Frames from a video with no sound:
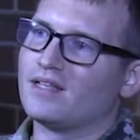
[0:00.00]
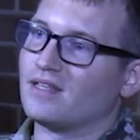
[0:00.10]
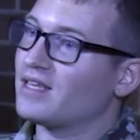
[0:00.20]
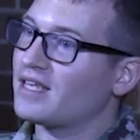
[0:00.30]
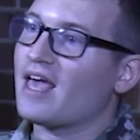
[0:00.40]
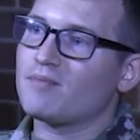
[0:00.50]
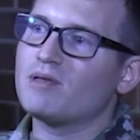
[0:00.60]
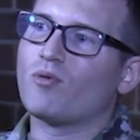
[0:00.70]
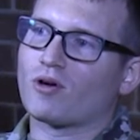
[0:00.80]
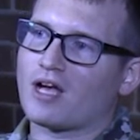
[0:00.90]
It can
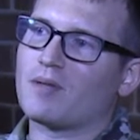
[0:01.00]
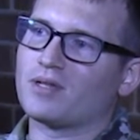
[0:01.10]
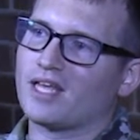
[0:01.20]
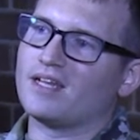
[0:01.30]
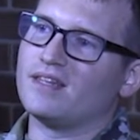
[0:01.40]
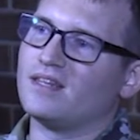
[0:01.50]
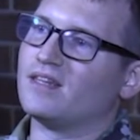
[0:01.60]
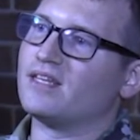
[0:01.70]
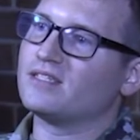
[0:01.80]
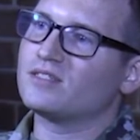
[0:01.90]
be more complicated
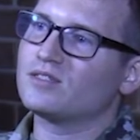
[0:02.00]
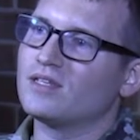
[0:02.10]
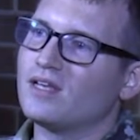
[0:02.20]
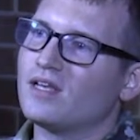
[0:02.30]
than this.